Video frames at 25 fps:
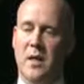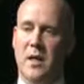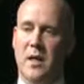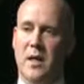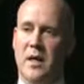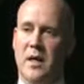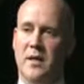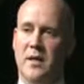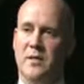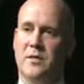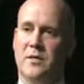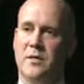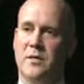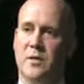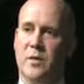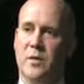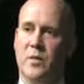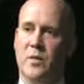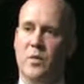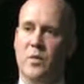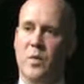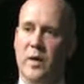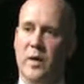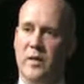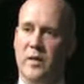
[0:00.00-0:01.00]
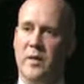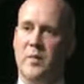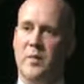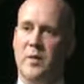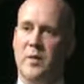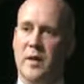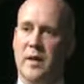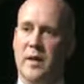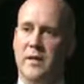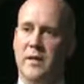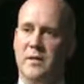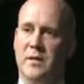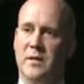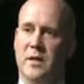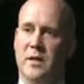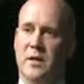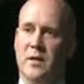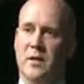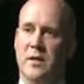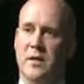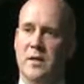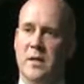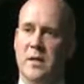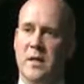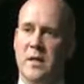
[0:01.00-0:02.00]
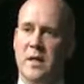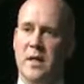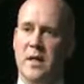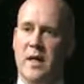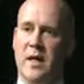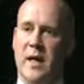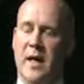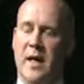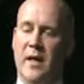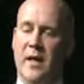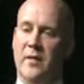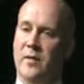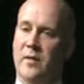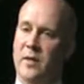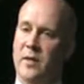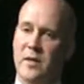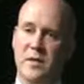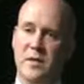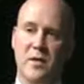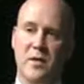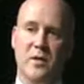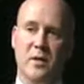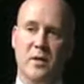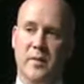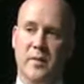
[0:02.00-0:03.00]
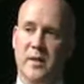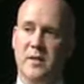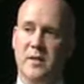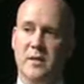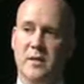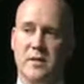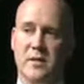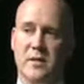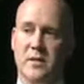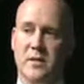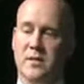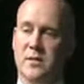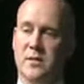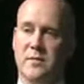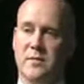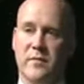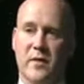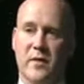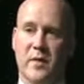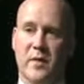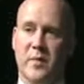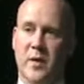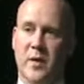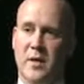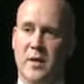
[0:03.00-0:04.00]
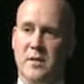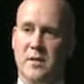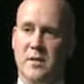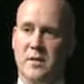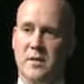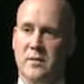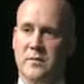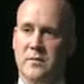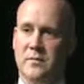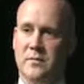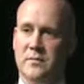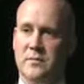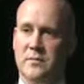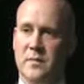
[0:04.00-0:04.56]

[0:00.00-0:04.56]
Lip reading: as to what the plans are. And this year the message is very positive.